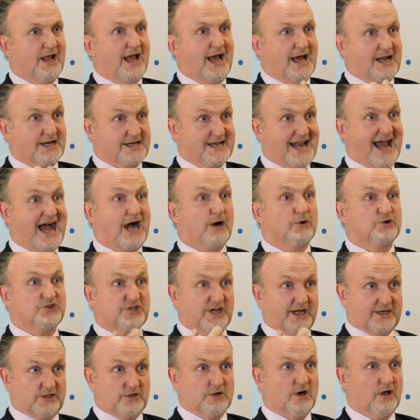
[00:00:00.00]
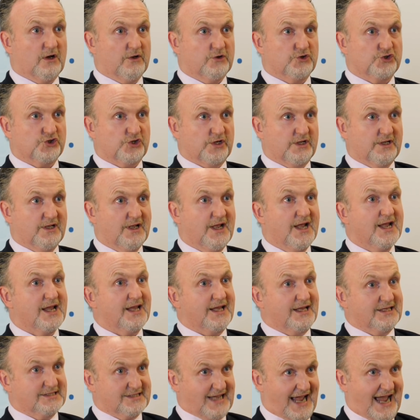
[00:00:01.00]
And now technology
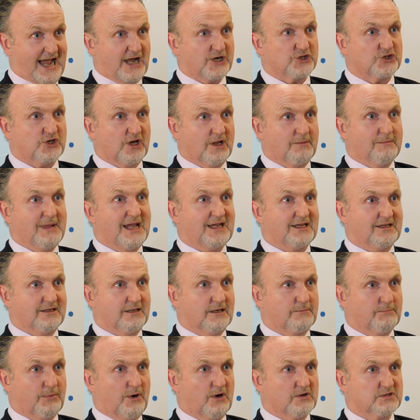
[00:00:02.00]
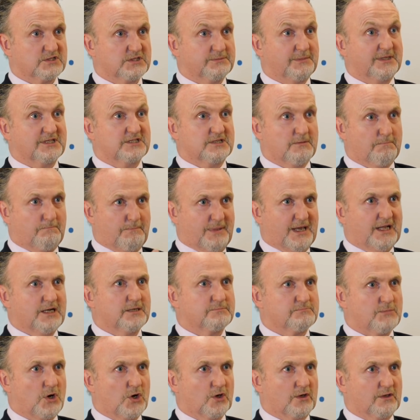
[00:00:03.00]
is actually making it possible to
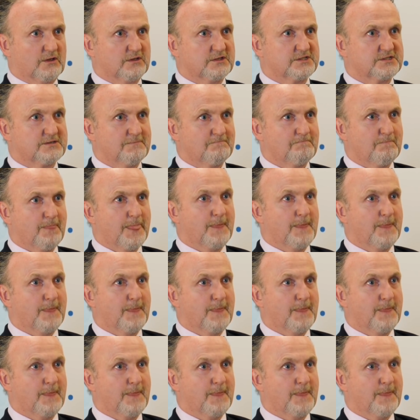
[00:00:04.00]
build models